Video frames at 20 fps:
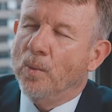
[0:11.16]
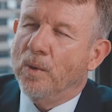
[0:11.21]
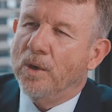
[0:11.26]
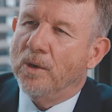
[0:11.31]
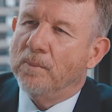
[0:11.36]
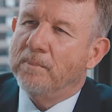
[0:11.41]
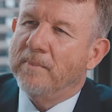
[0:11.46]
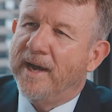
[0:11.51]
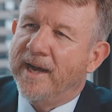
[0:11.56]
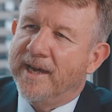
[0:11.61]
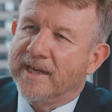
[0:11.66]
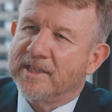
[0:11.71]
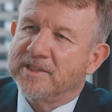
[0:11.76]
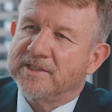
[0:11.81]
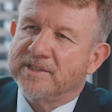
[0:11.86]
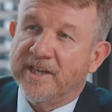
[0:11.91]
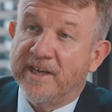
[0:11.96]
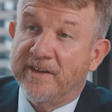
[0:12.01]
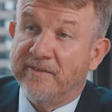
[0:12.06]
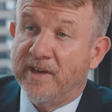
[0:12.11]
Well,
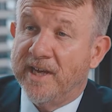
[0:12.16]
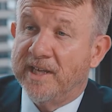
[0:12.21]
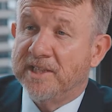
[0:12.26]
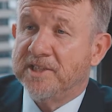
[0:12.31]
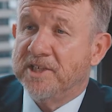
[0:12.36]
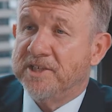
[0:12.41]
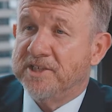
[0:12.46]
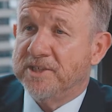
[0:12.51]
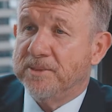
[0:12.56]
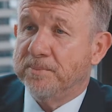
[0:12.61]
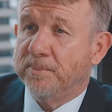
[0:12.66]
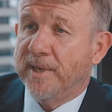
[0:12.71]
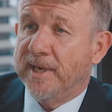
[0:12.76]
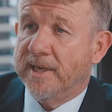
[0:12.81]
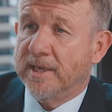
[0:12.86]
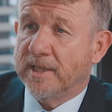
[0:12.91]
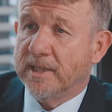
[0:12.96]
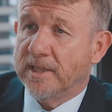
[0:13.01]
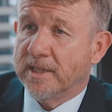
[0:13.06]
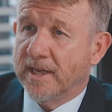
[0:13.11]
markets have
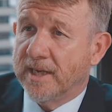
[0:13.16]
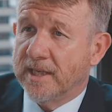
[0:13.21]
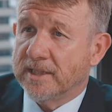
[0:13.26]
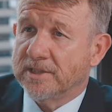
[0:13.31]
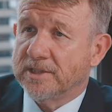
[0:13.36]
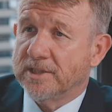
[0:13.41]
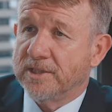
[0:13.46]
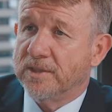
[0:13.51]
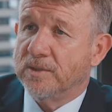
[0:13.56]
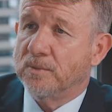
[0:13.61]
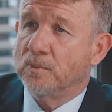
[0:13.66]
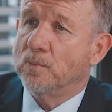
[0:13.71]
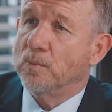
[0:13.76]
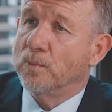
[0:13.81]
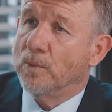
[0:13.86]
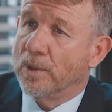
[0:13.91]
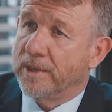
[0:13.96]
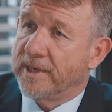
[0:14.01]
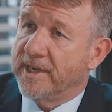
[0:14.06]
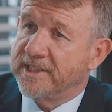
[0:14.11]
anticipated largely
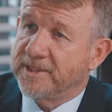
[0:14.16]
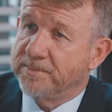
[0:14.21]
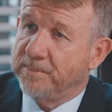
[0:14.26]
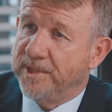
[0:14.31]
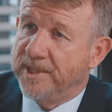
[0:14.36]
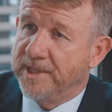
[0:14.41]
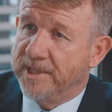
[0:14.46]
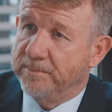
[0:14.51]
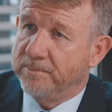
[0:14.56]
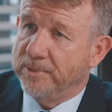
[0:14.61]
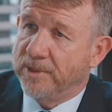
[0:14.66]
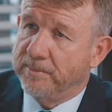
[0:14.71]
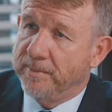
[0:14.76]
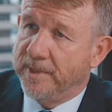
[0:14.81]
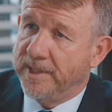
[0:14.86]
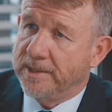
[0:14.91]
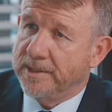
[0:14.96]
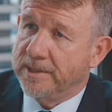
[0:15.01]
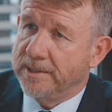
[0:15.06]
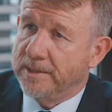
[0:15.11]
what has been
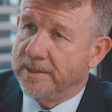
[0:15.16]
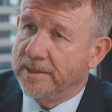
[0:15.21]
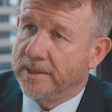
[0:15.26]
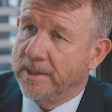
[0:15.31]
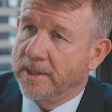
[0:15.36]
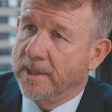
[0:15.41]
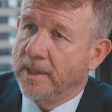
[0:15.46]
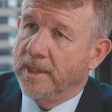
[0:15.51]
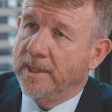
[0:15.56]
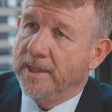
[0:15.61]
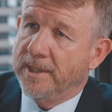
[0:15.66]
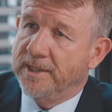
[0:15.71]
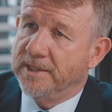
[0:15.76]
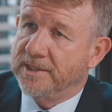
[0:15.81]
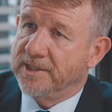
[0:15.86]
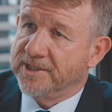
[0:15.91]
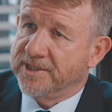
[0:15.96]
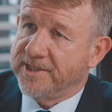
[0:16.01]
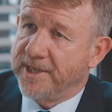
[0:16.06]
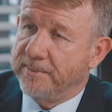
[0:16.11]
implemented in
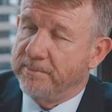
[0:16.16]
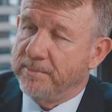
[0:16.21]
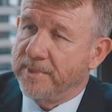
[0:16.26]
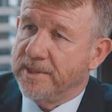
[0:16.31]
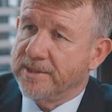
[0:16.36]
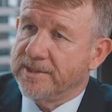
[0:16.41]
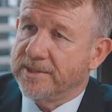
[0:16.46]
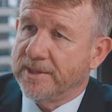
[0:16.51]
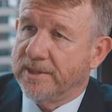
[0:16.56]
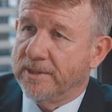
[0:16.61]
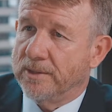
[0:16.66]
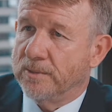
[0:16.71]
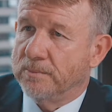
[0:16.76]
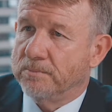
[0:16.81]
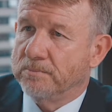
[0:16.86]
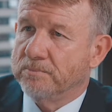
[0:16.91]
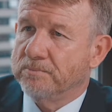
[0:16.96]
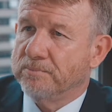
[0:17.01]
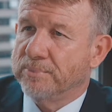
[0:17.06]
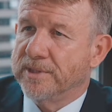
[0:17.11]
December. So
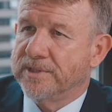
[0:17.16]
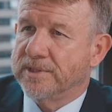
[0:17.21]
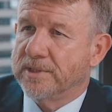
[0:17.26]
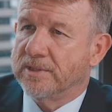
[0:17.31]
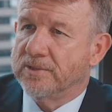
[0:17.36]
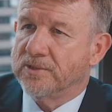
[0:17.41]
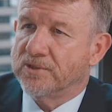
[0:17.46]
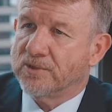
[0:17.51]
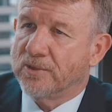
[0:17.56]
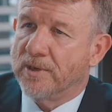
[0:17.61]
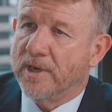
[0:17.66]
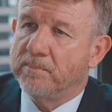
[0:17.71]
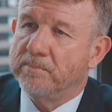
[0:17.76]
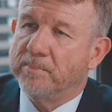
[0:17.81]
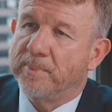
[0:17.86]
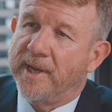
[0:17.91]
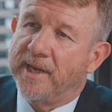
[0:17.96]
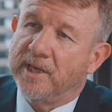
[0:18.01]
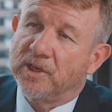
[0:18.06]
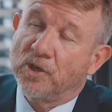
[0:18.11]
President Trump
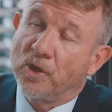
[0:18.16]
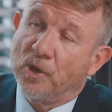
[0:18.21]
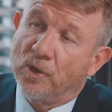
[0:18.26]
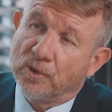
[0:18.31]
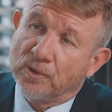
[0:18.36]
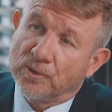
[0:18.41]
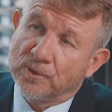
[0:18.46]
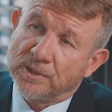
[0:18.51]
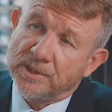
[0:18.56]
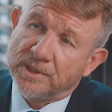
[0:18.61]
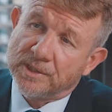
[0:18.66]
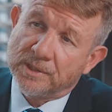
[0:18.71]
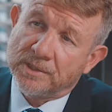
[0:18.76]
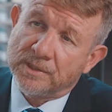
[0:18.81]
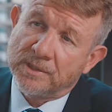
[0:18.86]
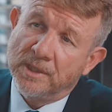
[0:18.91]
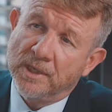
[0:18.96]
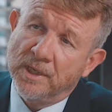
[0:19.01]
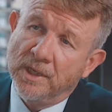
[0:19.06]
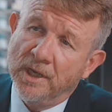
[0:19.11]
and Congress
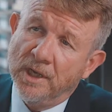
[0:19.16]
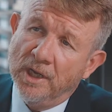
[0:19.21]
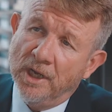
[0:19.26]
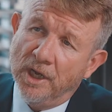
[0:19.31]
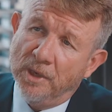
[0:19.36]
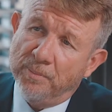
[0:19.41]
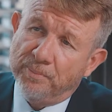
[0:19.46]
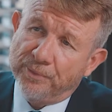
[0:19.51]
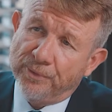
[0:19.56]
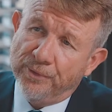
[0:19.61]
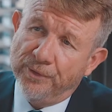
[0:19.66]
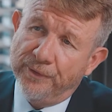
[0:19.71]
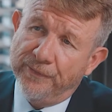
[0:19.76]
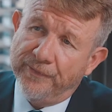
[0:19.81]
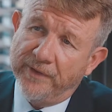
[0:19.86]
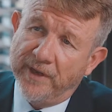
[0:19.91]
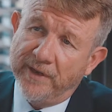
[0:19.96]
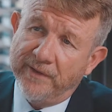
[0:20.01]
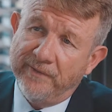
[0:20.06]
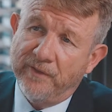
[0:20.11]

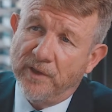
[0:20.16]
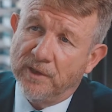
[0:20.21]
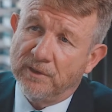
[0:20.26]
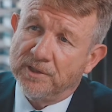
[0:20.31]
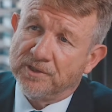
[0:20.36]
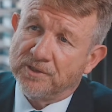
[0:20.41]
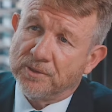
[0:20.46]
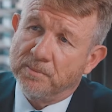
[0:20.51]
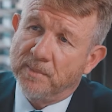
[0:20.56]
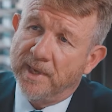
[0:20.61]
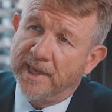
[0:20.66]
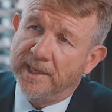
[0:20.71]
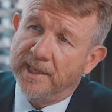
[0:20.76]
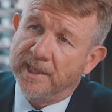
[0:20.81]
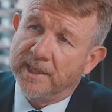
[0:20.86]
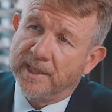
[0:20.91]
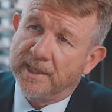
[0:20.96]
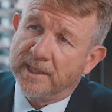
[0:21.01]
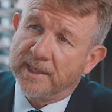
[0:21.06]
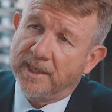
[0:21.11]
approved a very dramatic
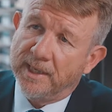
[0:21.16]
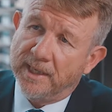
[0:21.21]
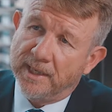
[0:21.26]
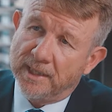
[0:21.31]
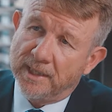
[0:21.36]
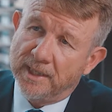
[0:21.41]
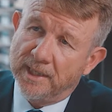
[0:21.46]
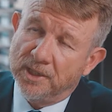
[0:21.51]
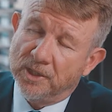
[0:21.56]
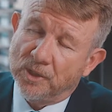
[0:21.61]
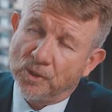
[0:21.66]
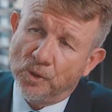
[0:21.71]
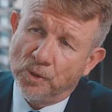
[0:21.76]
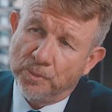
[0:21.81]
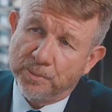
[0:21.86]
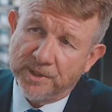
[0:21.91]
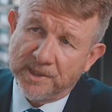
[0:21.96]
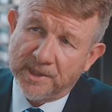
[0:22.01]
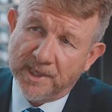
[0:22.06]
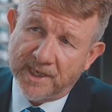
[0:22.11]
cut in the
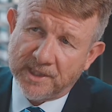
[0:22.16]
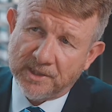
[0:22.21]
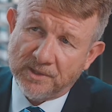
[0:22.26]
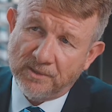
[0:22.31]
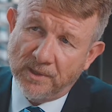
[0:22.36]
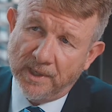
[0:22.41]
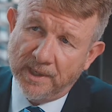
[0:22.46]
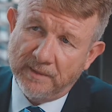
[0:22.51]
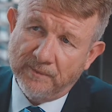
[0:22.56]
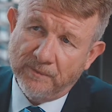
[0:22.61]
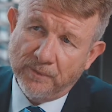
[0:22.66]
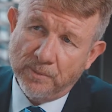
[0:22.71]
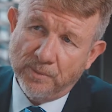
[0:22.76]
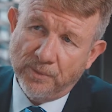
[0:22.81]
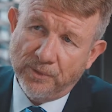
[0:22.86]
corporate tax rate from